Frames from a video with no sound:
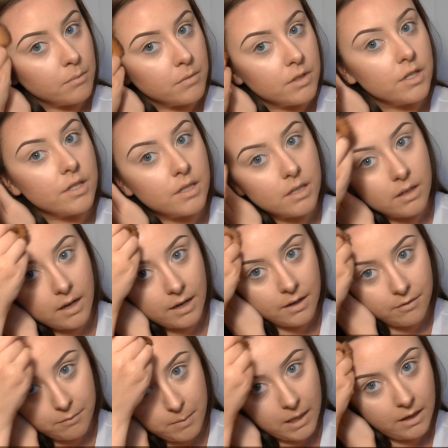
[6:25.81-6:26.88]
just to kind
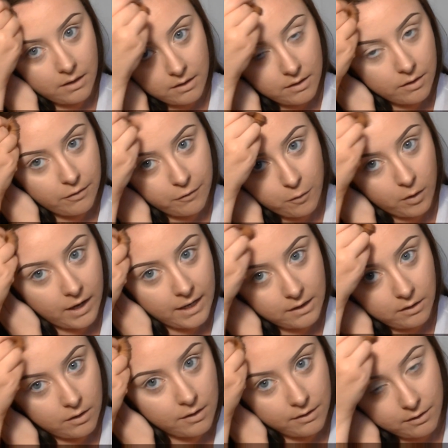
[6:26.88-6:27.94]
of make the
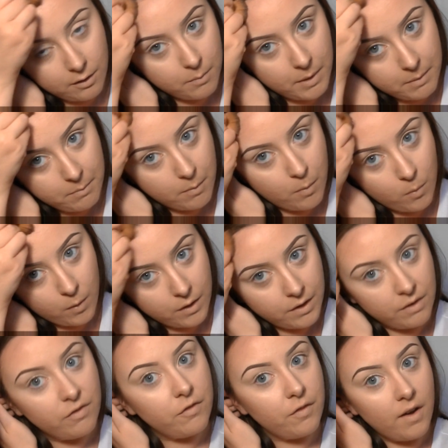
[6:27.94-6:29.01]
forehead look a little bit more
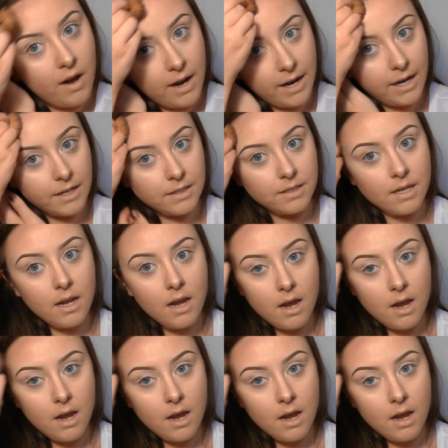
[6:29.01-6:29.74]
defined